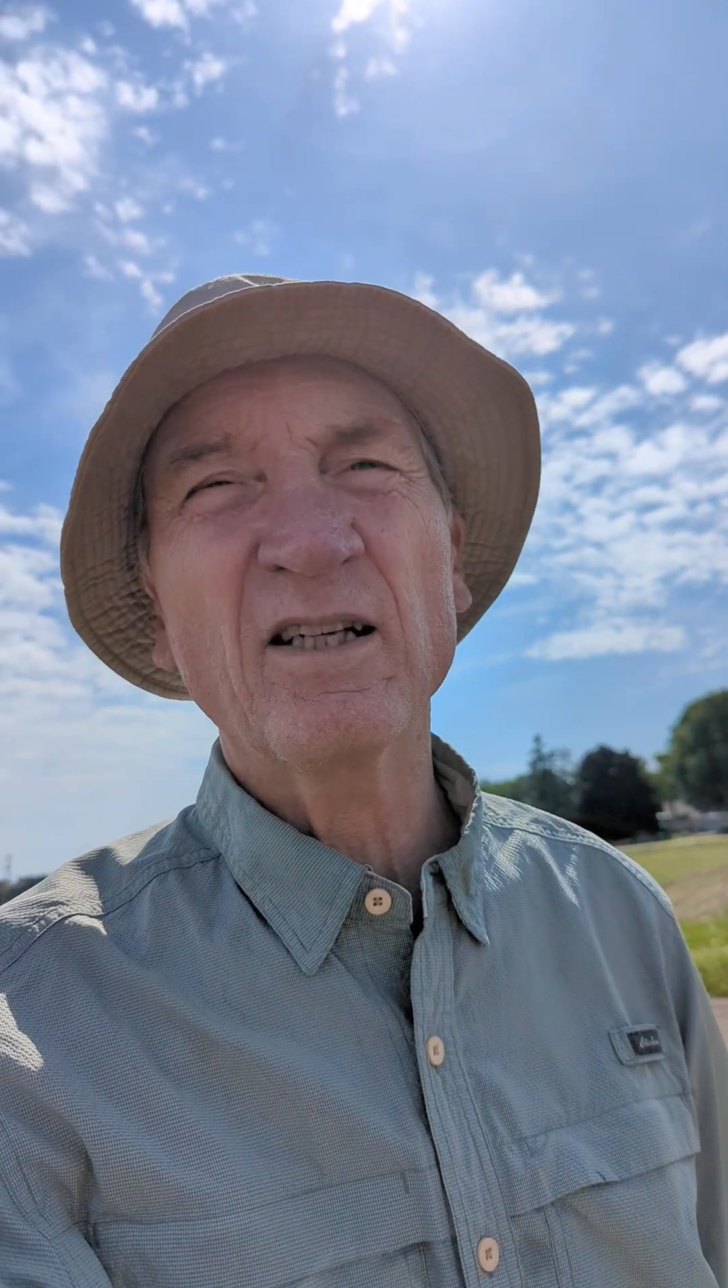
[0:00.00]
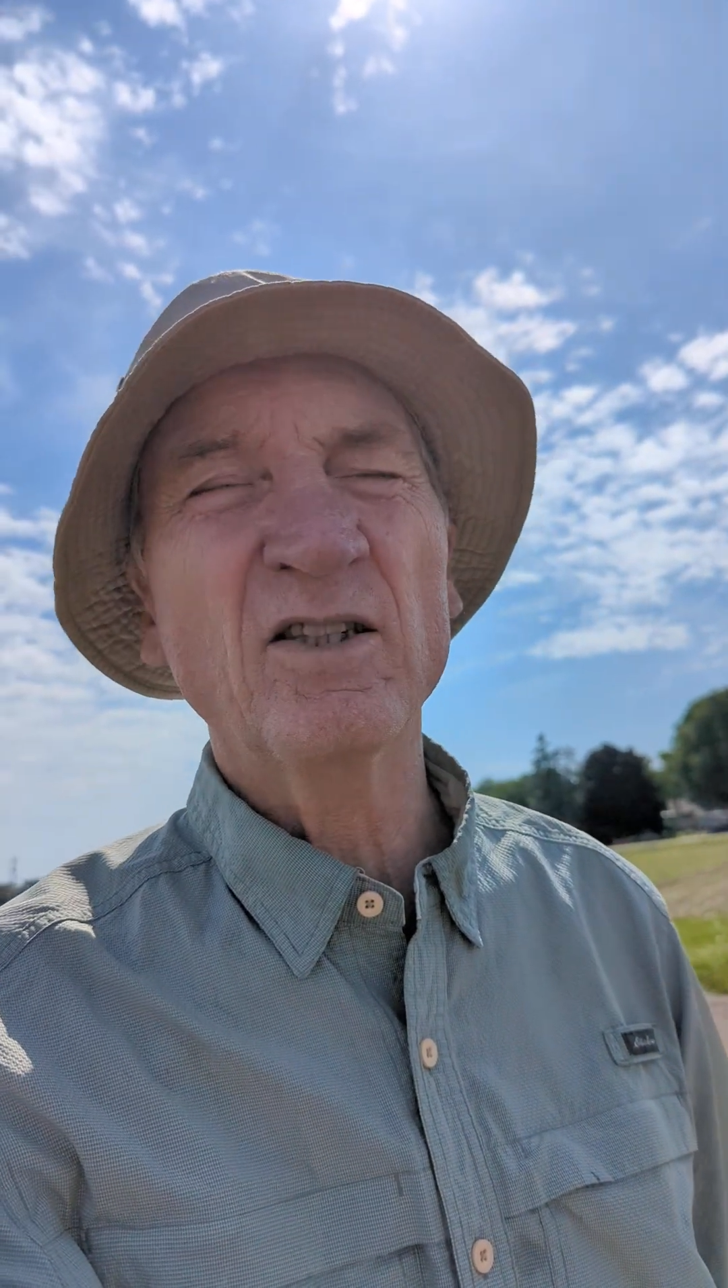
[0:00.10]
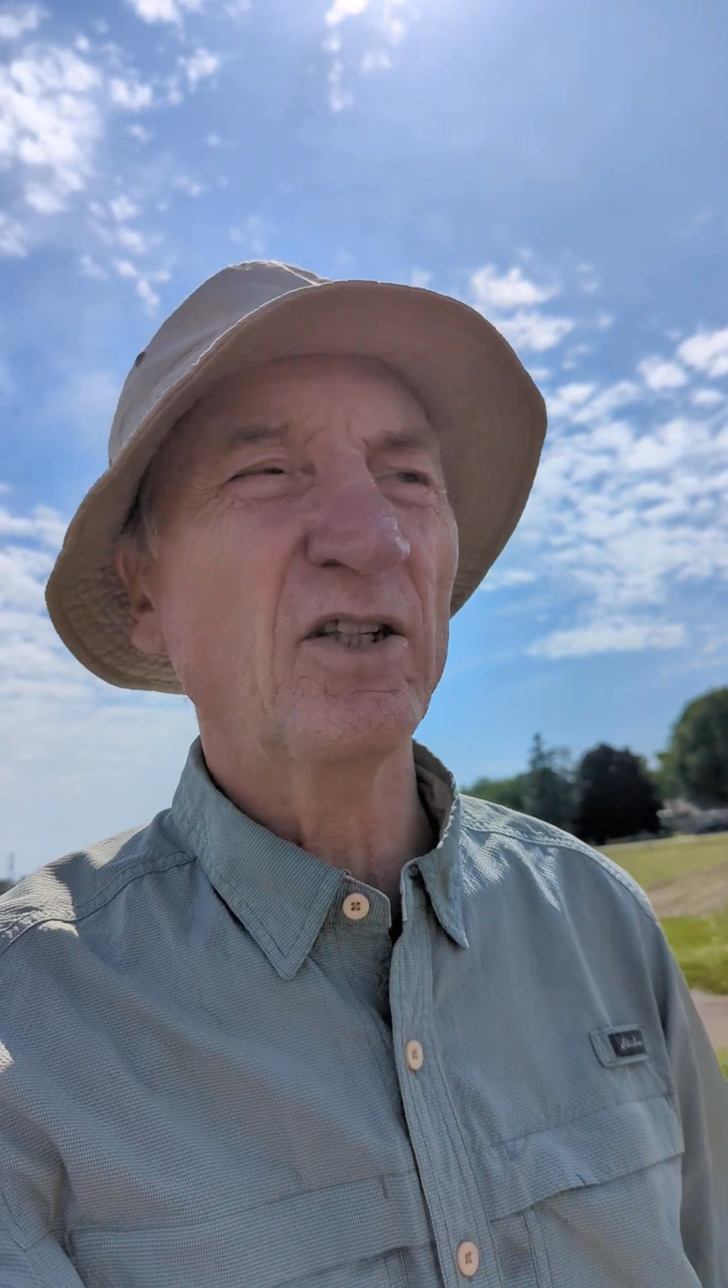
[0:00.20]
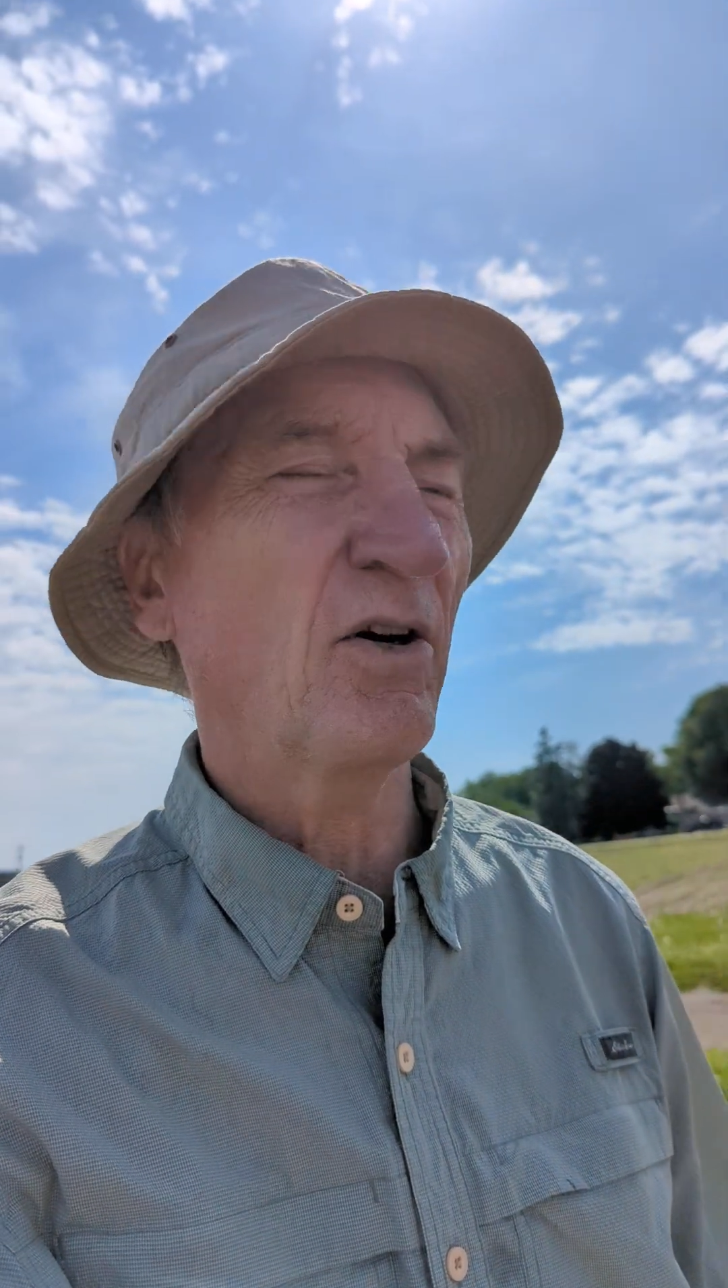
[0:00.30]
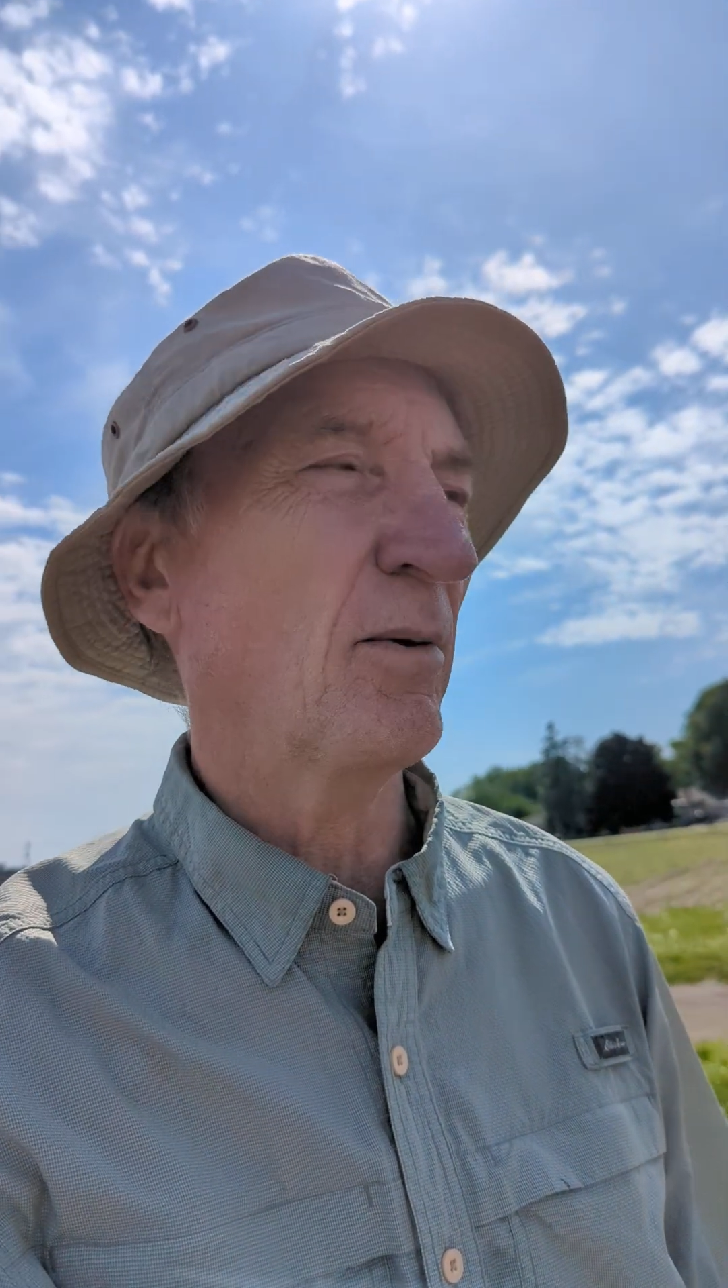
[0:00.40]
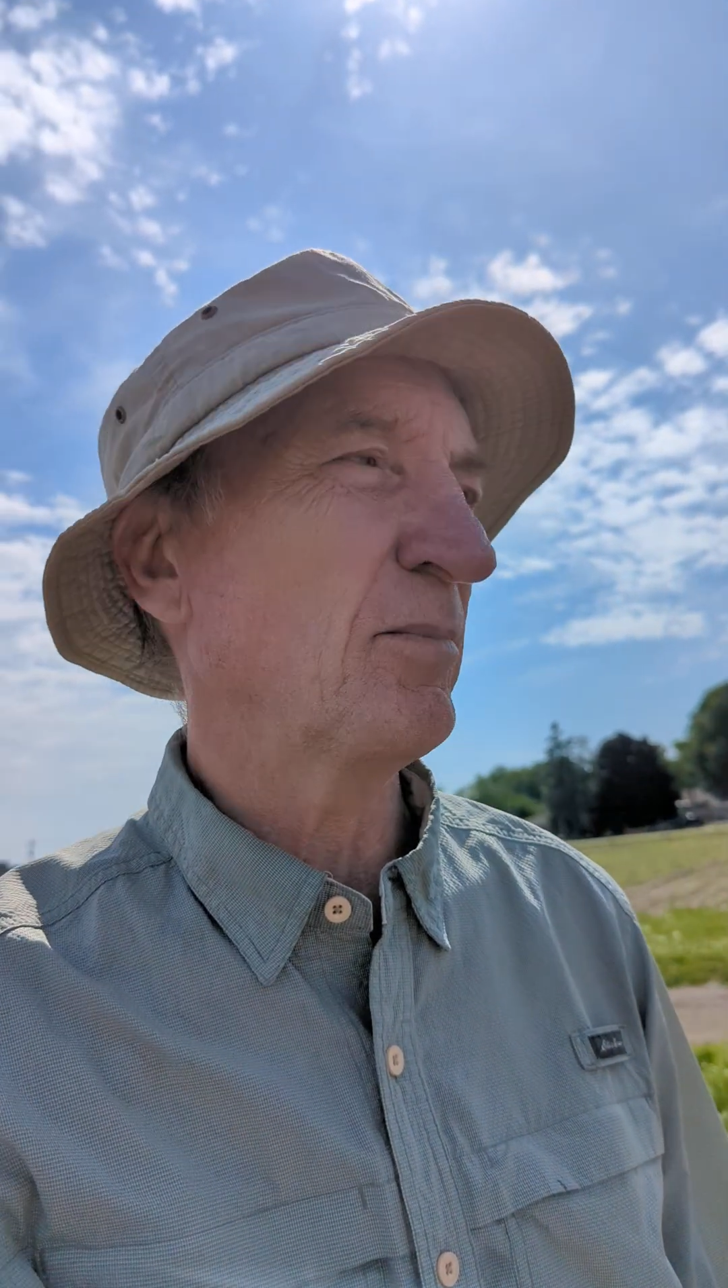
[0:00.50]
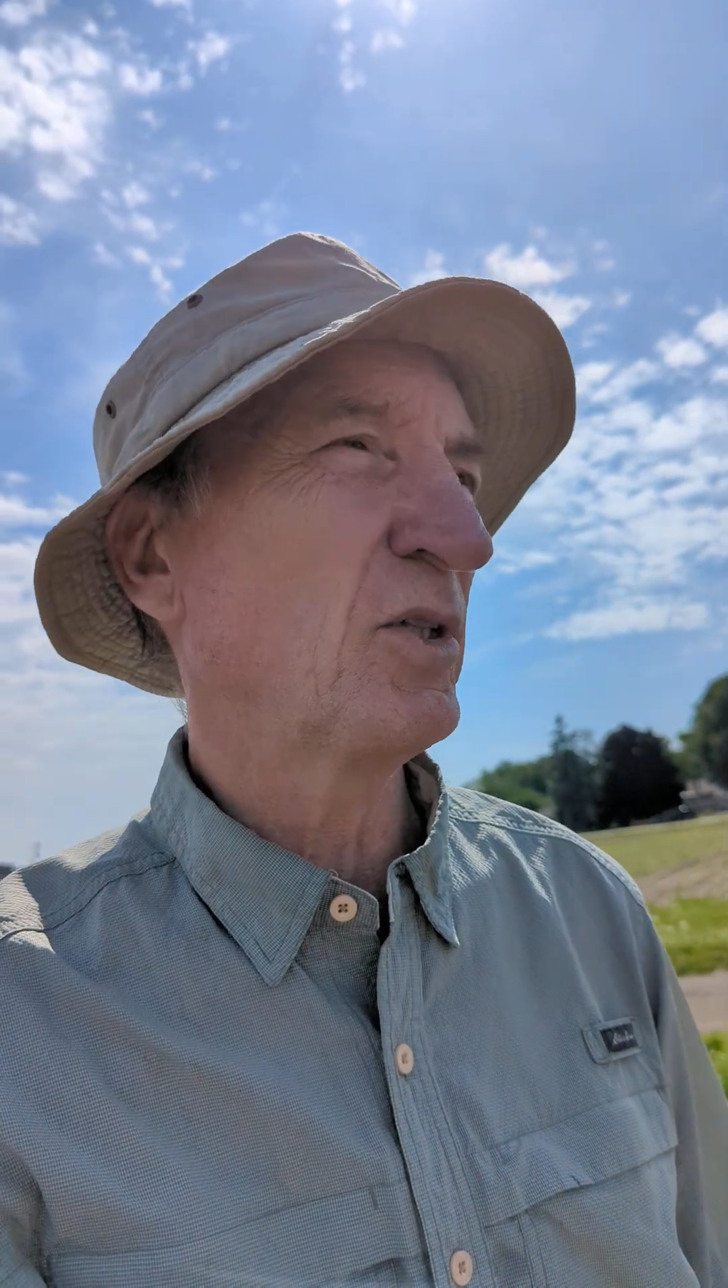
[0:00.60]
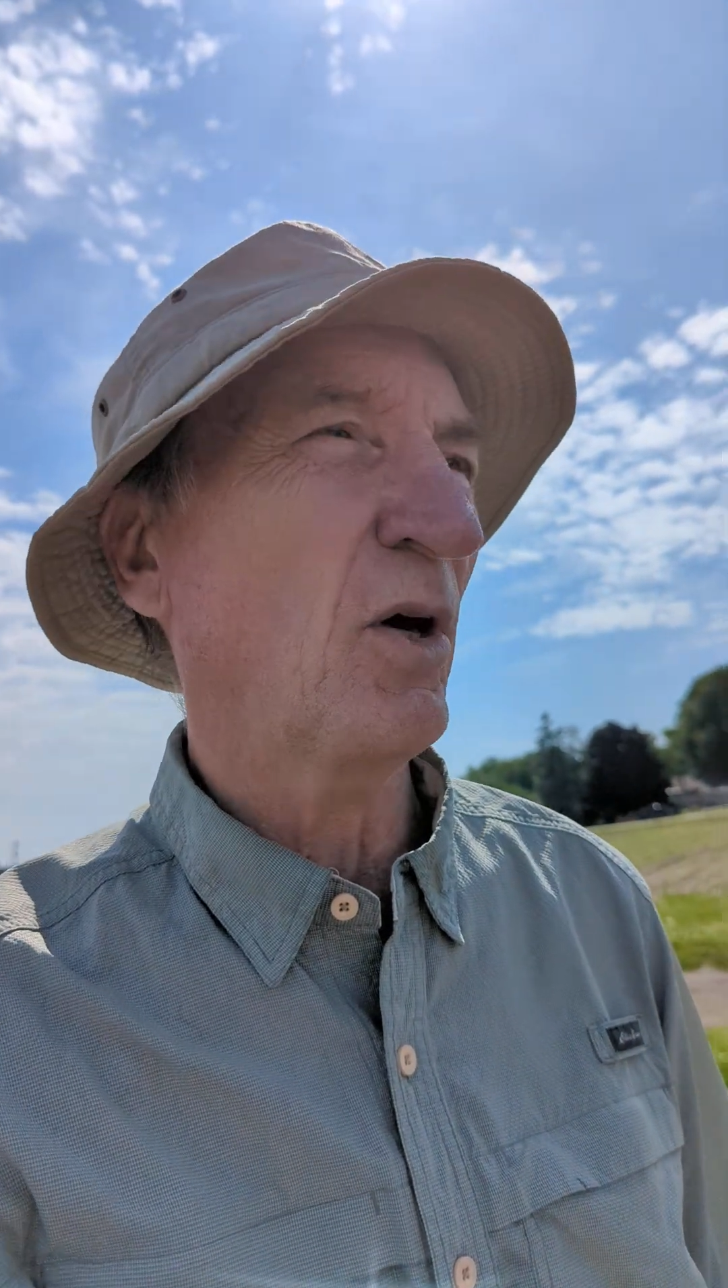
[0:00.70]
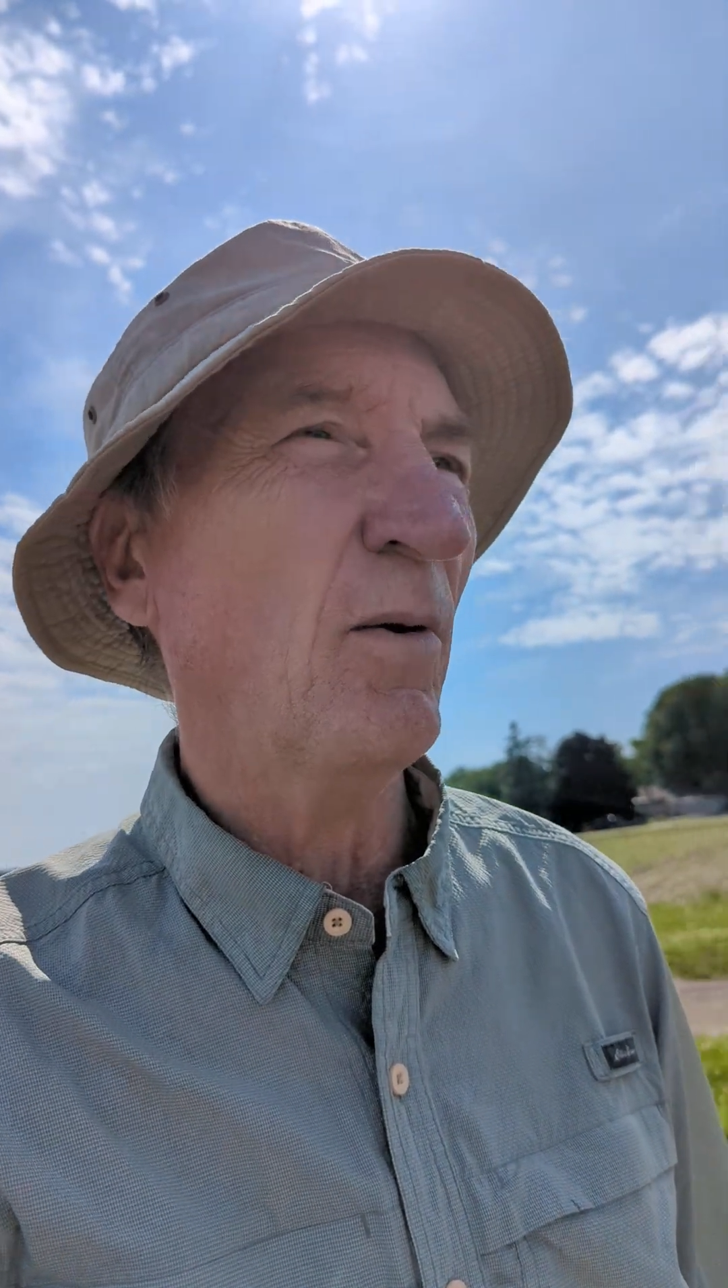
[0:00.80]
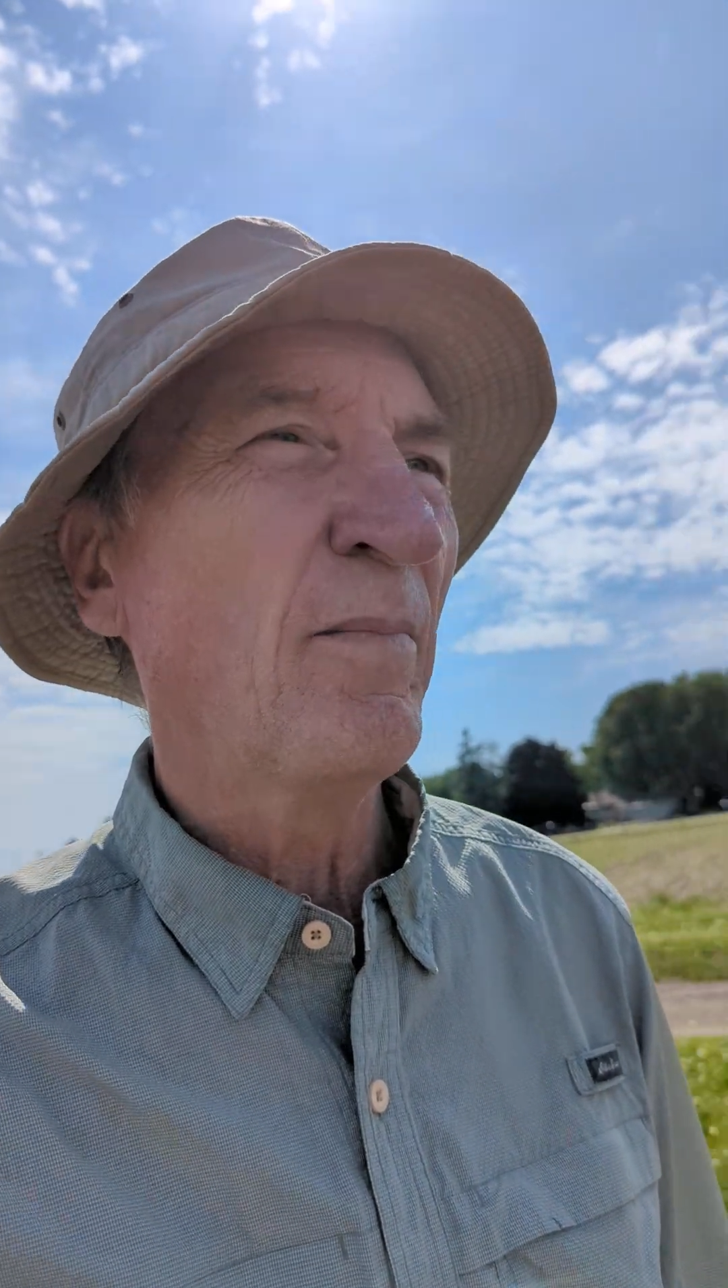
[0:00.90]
the syrup. So